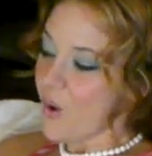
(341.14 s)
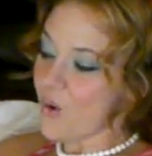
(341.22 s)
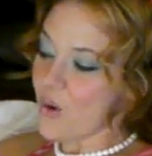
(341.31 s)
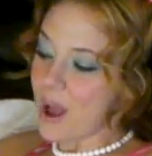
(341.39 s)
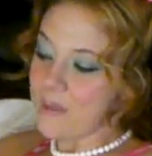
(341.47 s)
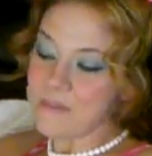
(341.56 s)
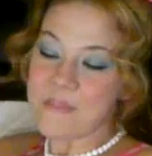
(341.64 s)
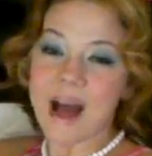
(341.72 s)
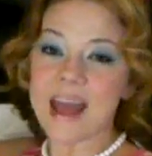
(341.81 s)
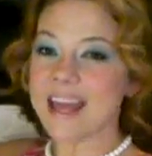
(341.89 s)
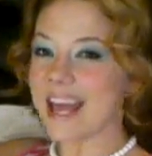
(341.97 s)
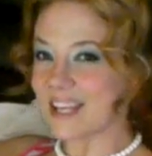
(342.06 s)
Or I
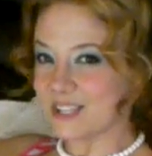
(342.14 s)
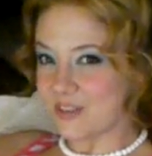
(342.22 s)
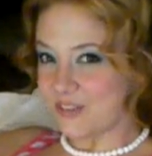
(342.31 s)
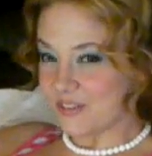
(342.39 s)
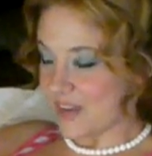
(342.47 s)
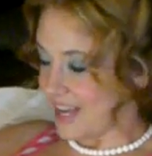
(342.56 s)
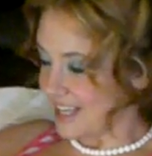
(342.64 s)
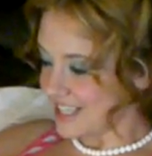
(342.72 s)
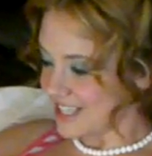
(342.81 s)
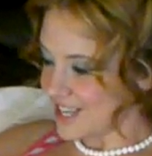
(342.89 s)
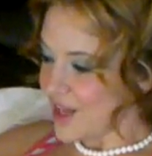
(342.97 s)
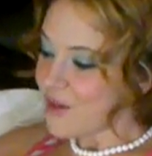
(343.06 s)
might catch a
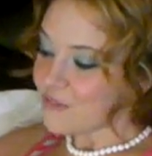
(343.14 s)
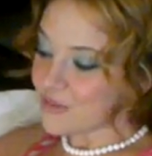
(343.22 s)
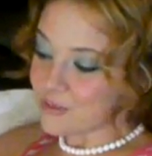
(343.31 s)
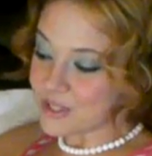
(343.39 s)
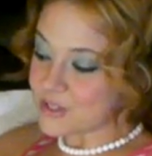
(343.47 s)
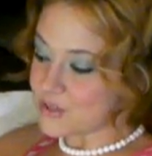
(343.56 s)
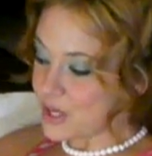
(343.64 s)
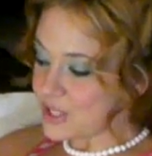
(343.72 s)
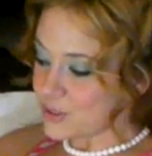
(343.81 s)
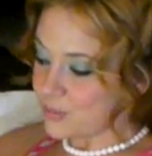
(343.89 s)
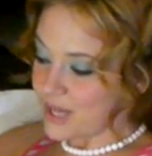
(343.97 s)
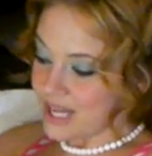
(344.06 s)
fish from a
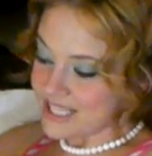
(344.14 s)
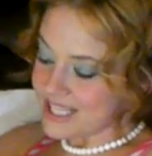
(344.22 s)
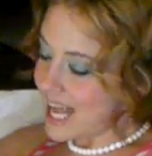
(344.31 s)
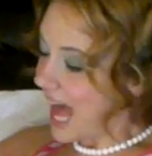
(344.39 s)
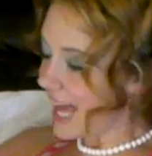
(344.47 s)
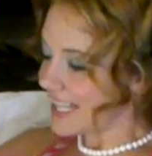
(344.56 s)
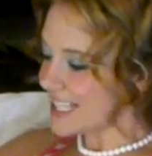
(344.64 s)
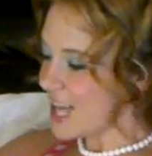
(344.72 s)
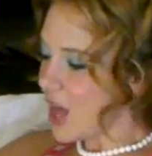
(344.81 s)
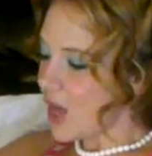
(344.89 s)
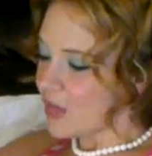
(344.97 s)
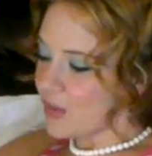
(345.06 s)
stranger place yet,
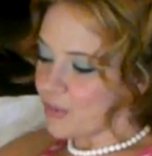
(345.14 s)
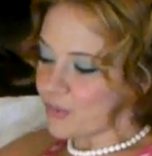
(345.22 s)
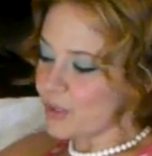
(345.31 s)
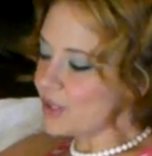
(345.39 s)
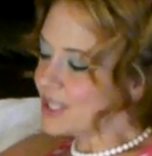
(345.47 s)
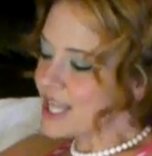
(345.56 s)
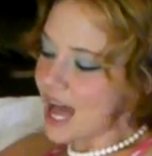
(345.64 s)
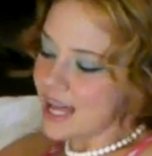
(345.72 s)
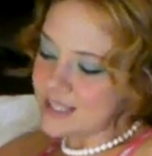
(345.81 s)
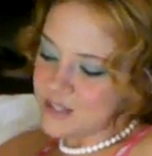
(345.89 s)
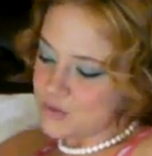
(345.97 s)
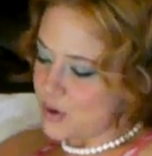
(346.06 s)
the world's
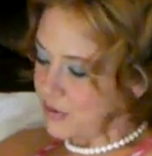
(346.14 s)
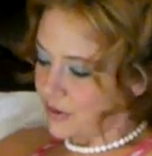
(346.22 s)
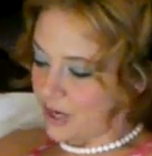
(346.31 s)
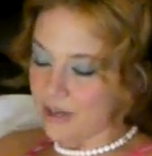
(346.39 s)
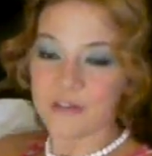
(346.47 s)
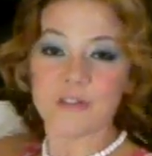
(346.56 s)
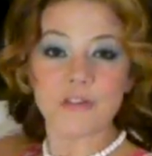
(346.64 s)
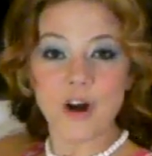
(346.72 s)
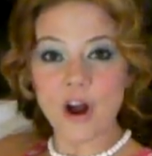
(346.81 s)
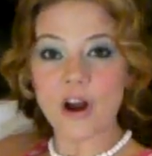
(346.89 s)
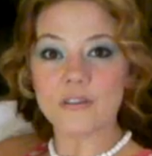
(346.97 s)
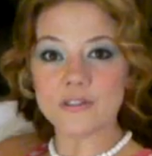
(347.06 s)
highest river in
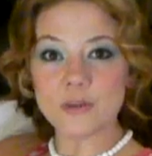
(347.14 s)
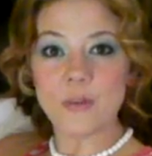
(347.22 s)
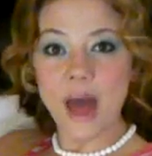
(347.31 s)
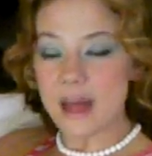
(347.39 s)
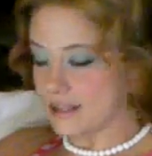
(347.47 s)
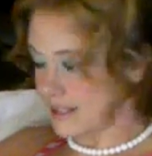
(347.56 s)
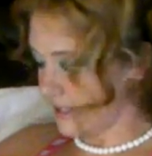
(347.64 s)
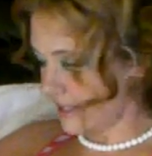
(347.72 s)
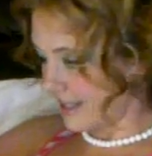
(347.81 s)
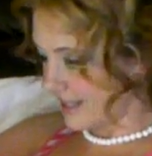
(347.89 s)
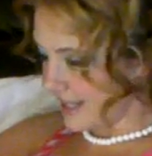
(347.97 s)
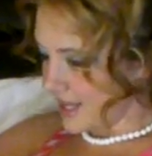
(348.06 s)
far-off Tibet,
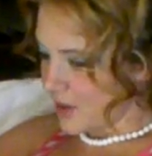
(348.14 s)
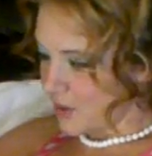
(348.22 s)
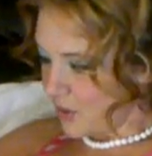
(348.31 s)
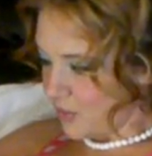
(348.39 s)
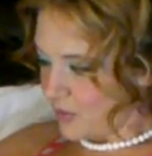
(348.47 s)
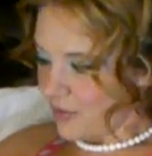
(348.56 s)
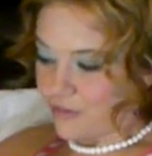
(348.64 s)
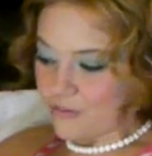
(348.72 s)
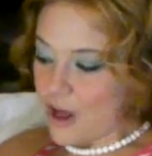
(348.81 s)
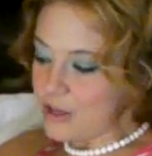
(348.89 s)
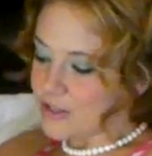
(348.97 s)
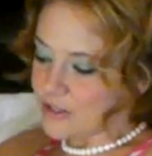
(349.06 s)
where the
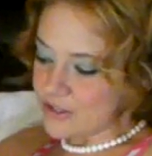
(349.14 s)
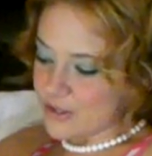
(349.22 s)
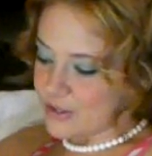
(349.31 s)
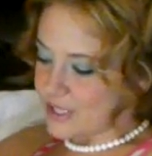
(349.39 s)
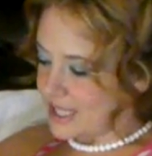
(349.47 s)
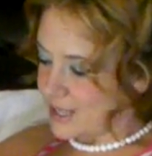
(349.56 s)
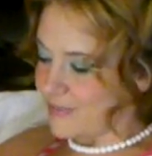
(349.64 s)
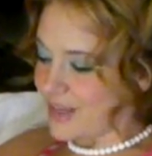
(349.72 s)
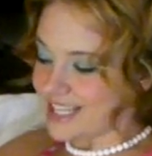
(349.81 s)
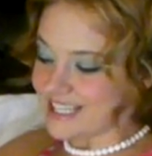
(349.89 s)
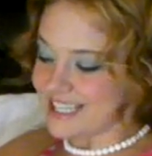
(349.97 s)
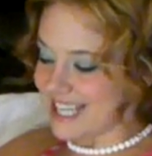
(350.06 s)
falls are so steep
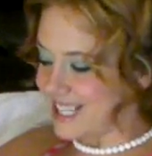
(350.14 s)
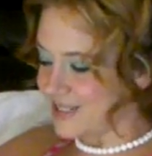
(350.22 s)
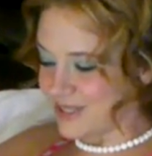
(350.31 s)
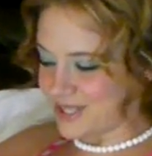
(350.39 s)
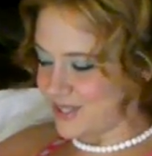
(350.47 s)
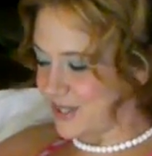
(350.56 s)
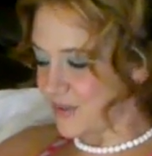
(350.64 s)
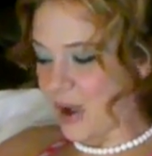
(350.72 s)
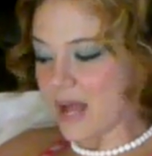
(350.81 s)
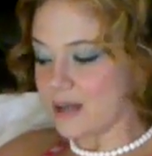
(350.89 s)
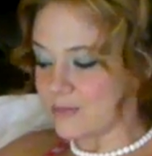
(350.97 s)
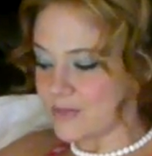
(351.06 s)
that it's dangerous to
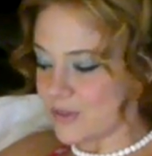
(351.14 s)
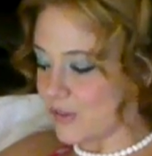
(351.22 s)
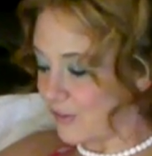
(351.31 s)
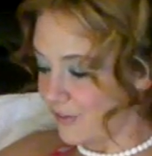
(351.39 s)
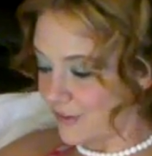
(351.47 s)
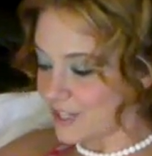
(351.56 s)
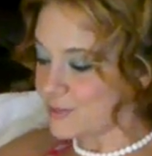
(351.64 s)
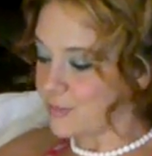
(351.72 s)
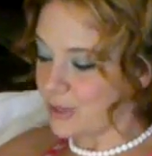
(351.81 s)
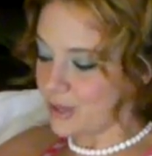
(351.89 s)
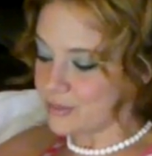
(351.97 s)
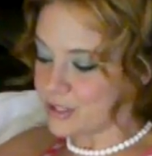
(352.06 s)
ride them, so the
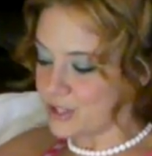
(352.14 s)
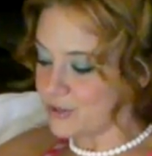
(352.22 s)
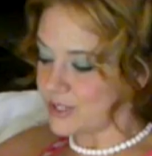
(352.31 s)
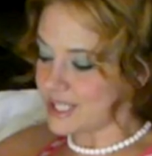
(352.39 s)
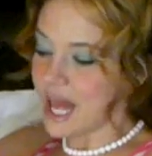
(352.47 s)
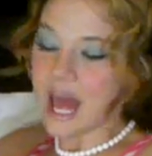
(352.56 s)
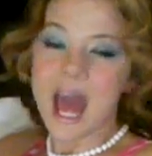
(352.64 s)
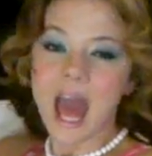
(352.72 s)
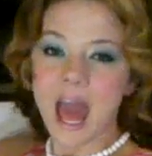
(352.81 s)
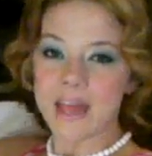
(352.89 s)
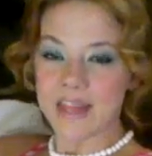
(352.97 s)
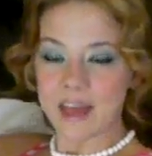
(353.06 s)
fish put up chutes
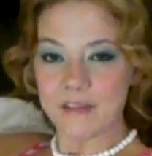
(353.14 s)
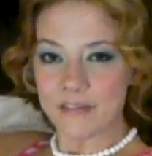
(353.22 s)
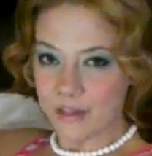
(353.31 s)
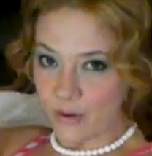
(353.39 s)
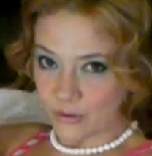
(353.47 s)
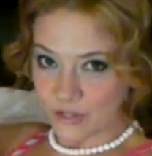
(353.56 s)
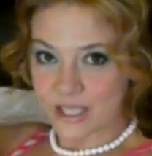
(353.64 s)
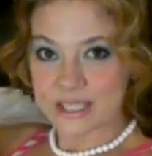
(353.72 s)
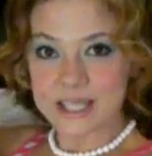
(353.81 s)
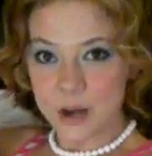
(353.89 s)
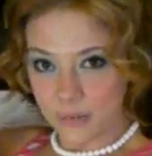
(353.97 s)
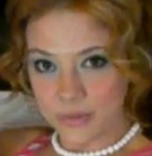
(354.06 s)
and they float
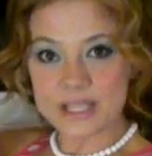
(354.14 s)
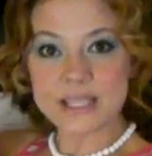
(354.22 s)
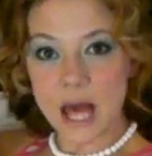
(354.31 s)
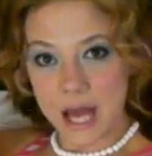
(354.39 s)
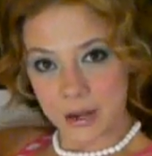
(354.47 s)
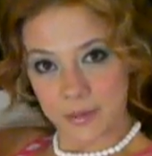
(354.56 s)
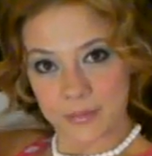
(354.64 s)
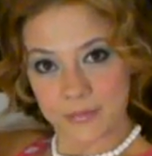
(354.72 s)
down beside them.